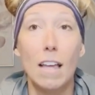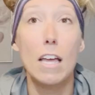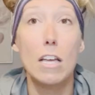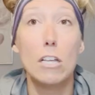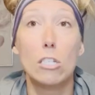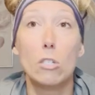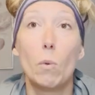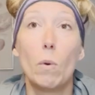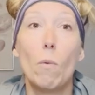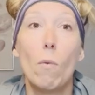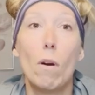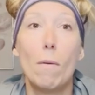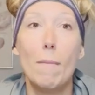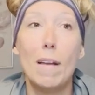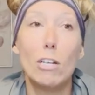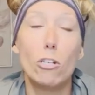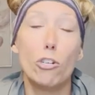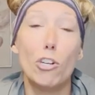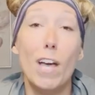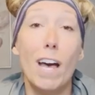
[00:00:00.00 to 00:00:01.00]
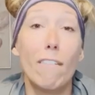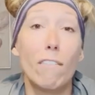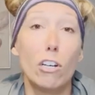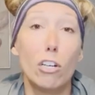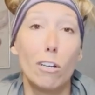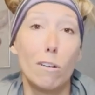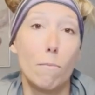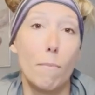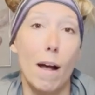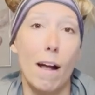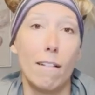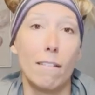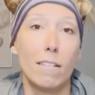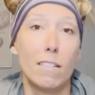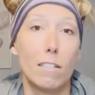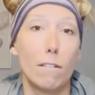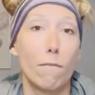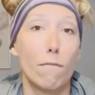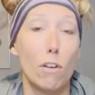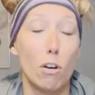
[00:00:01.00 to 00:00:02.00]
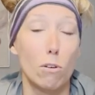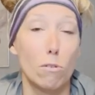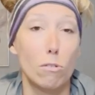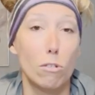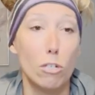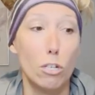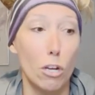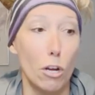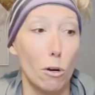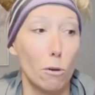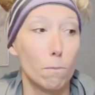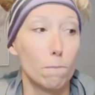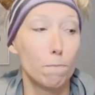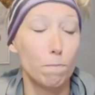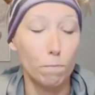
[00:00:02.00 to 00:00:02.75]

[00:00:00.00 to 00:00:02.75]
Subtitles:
So we want to make sure you have a good balance of those too.